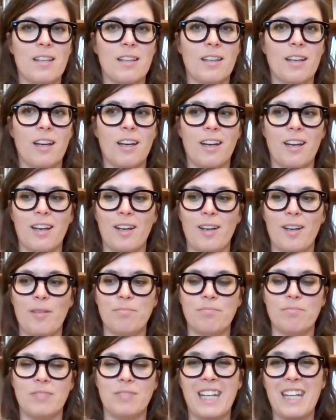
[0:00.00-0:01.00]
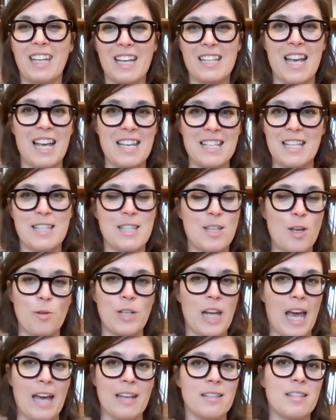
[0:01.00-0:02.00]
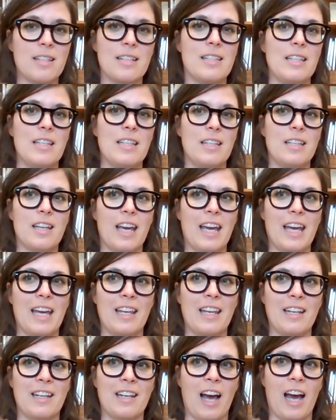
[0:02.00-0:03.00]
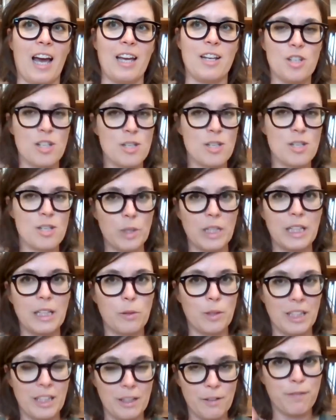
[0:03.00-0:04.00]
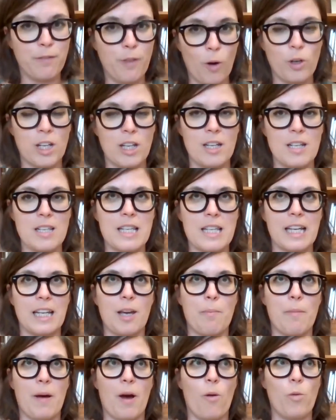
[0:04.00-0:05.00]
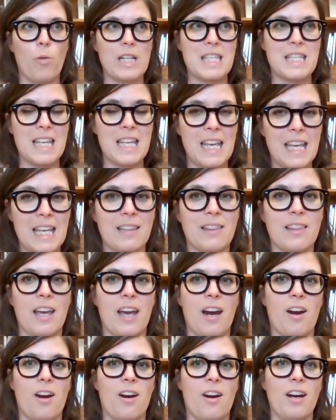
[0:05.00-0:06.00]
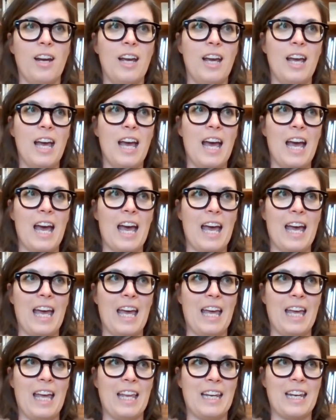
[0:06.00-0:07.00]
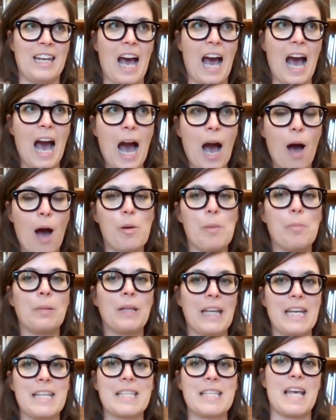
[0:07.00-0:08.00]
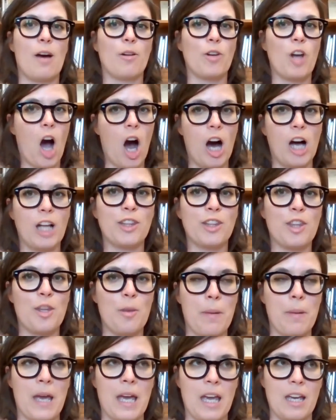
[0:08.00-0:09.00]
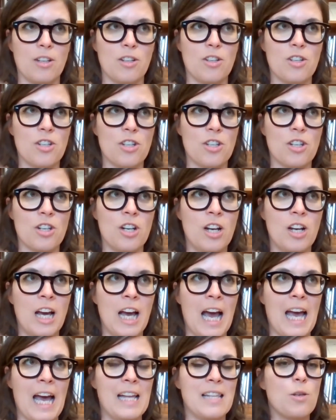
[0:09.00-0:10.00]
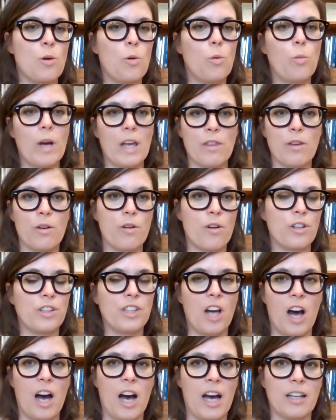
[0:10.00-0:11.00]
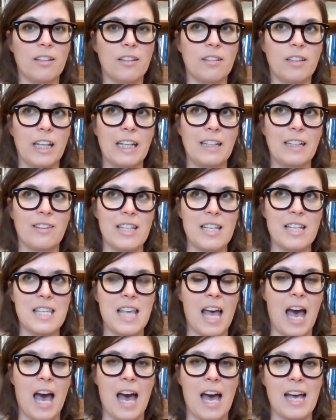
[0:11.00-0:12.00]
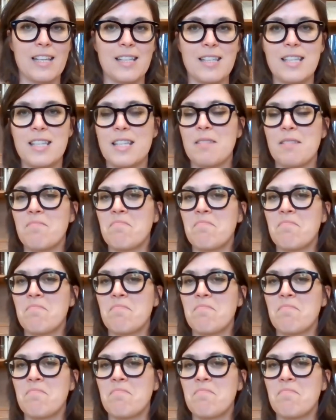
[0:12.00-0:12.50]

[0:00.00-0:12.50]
as its own entity, and I just really focus like about what's in there and how it plays out on the page. And so whether or not like this has